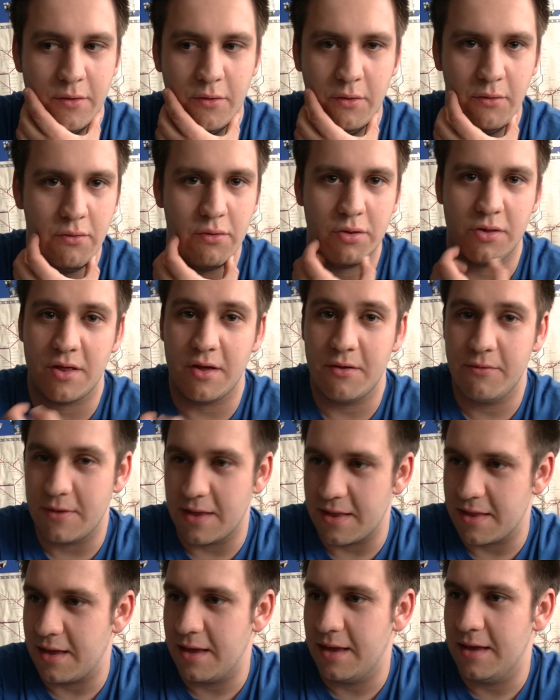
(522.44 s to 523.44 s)
Also,
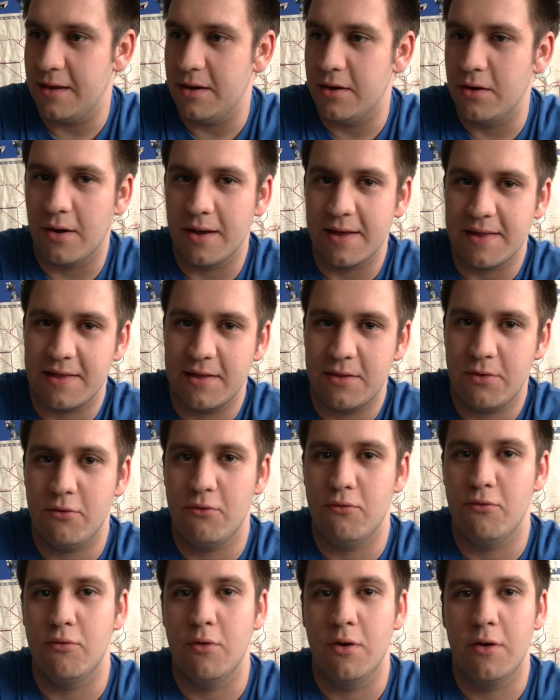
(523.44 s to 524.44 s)
there's a nice
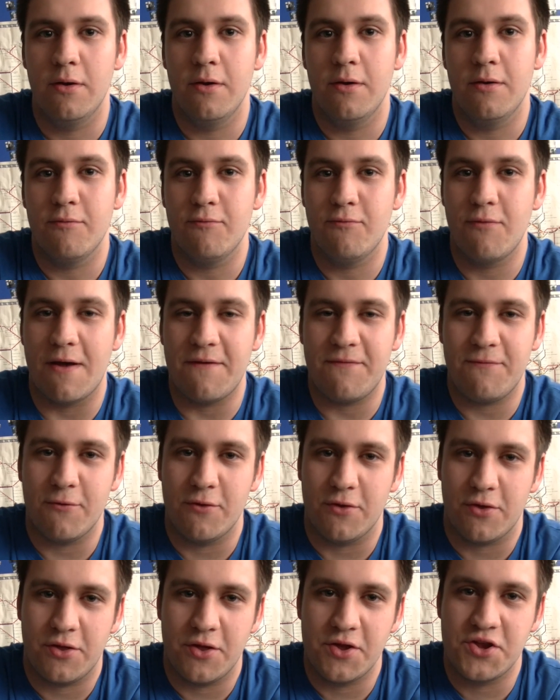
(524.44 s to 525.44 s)
little
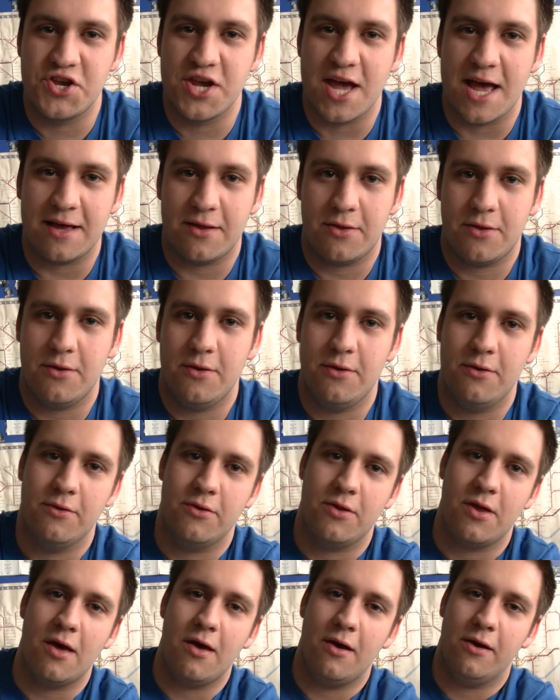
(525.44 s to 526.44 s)
reference to Jackson
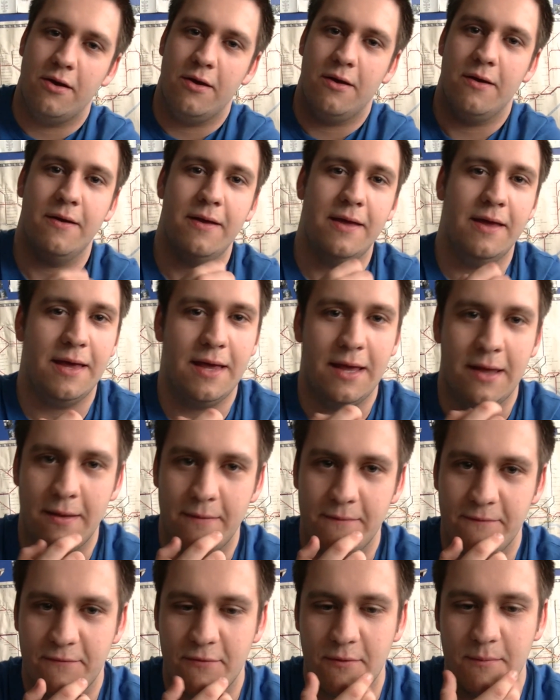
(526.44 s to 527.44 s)
Turner
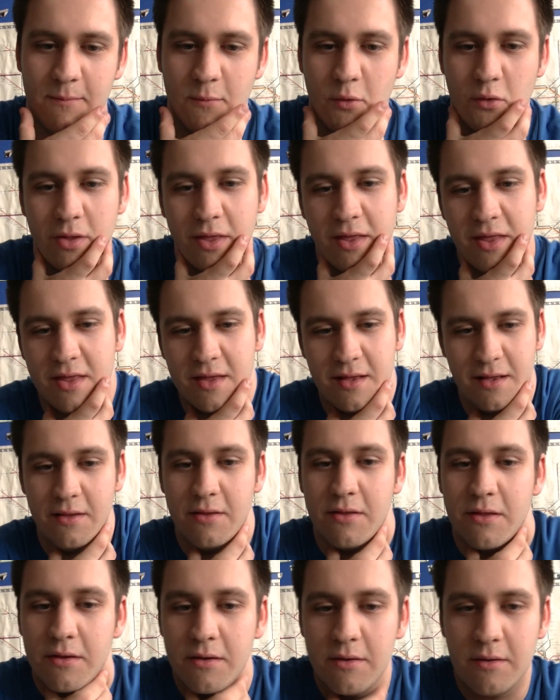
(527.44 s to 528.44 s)
from Mortis
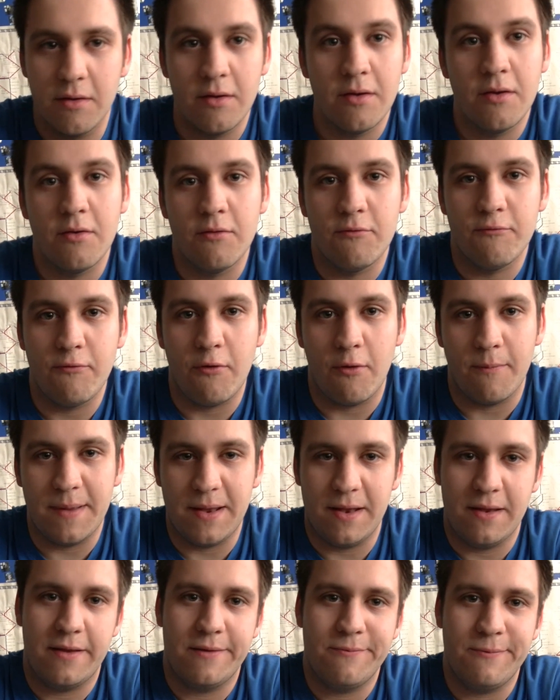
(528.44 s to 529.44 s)
and Robin.